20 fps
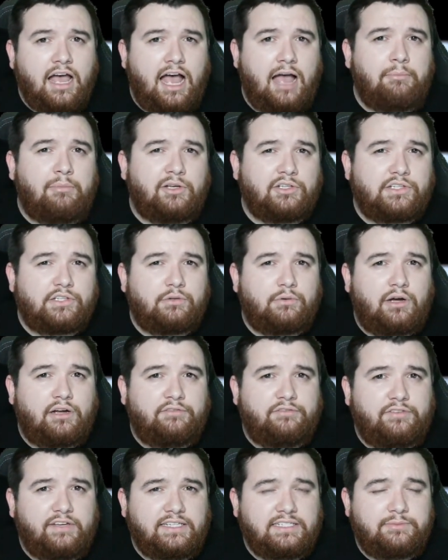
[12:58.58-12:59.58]
I'm also on
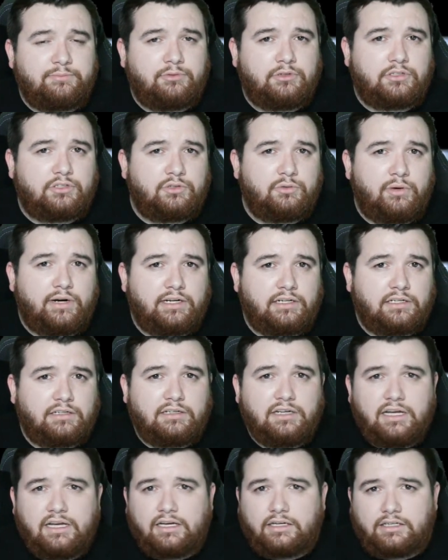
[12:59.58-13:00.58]
Facebook,
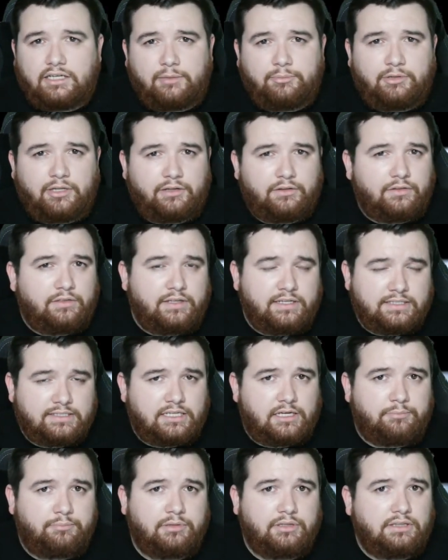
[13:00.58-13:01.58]
Twitter, a couple other things.
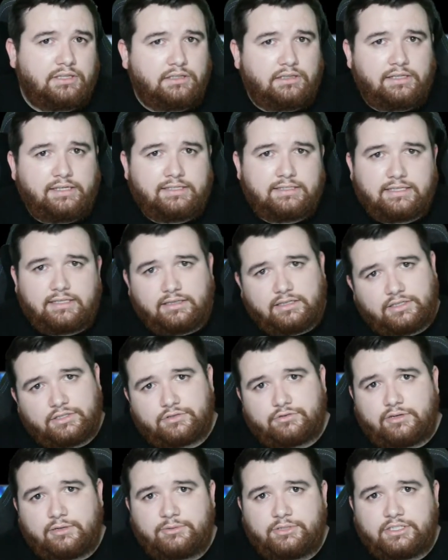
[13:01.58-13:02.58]
I'll put the links in the
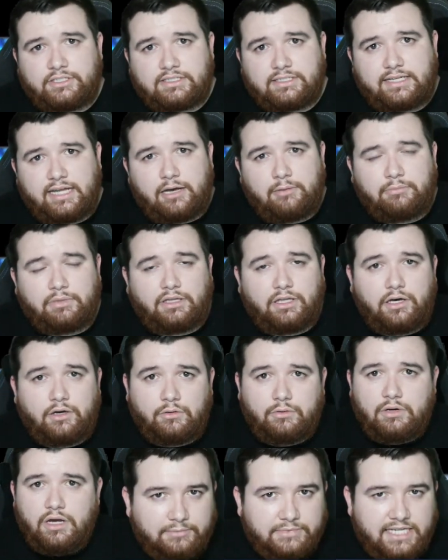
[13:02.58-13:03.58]
descriptions down
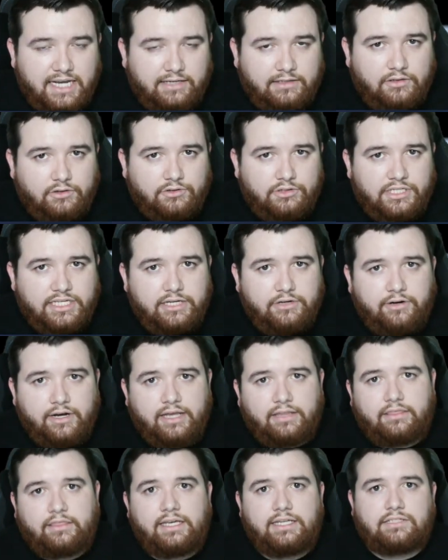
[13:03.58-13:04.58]
below. I'm Techno
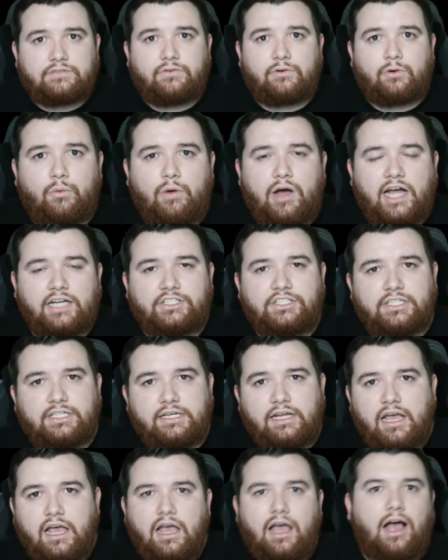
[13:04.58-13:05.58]
Tigre. Thanks
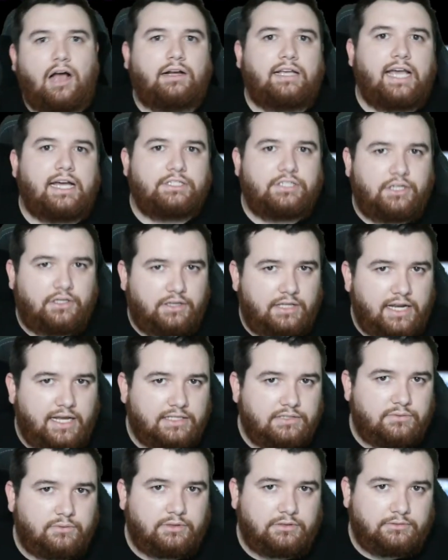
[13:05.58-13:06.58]
watching. I'll catch you on the
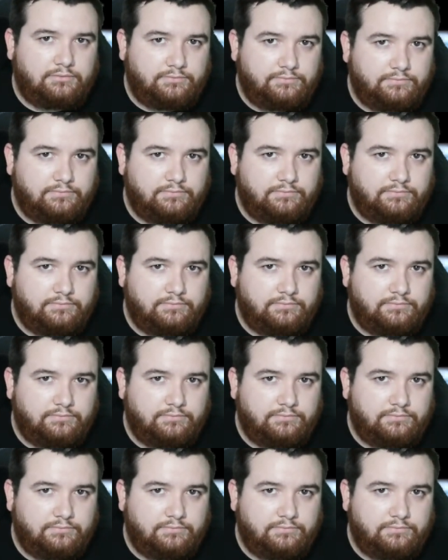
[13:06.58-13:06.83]
next one.